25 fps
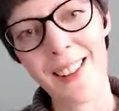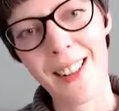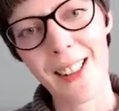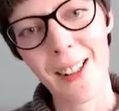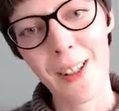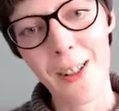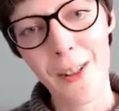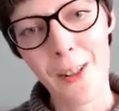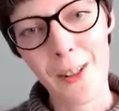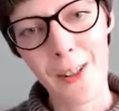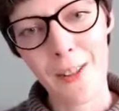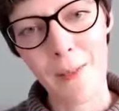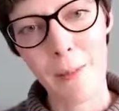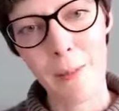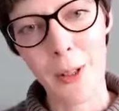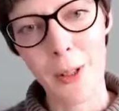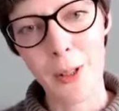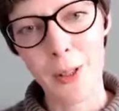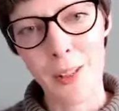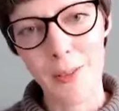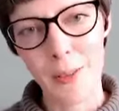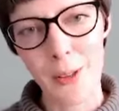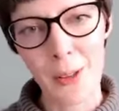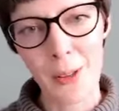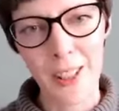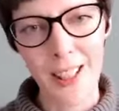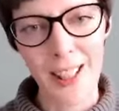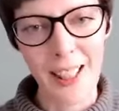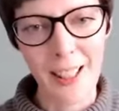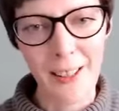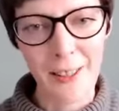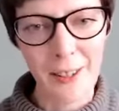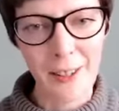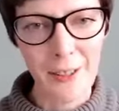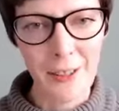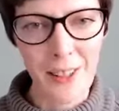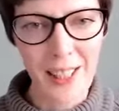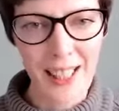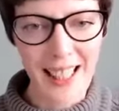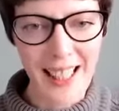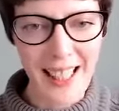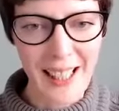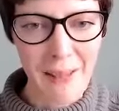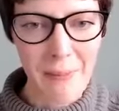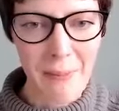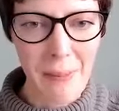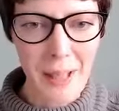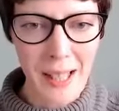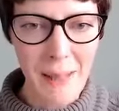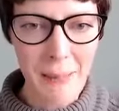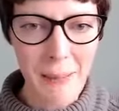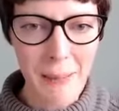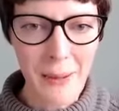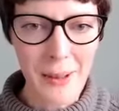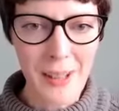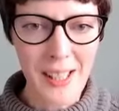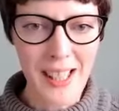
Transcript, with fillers: loads of beautiful calligraphy and people